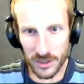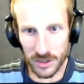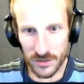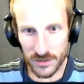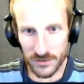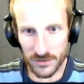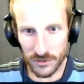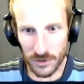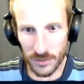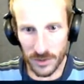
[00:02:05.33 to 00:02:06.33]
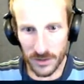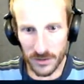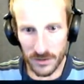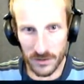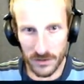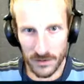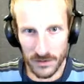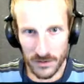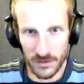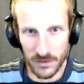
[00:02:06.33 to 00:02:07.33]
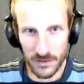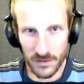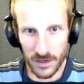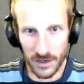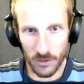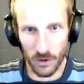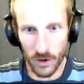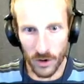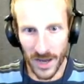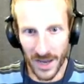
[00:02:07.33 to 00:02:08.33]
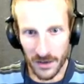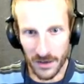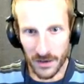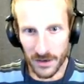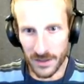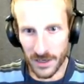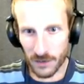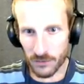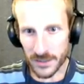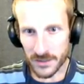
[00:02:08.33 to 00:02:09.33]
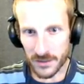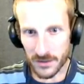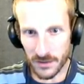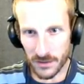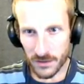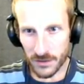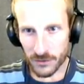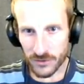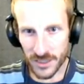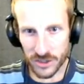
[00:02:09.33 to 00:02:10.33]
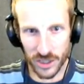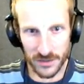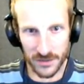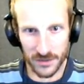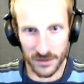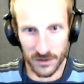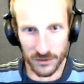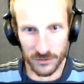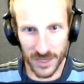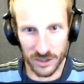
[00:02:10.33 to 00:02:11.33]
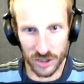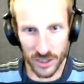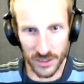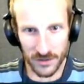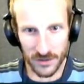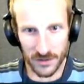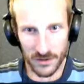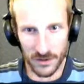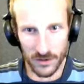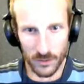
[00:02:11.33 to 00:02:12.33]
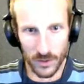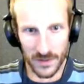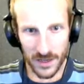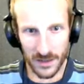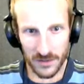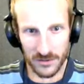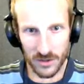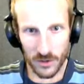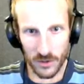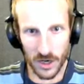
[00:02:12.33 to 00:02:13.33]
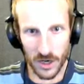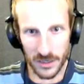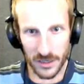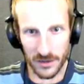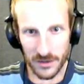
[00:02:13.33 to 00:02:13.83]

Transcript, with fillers: This is creepy. Oh, hey! Yeah, right. Close that shit. Close that shit. What the hell is going on here?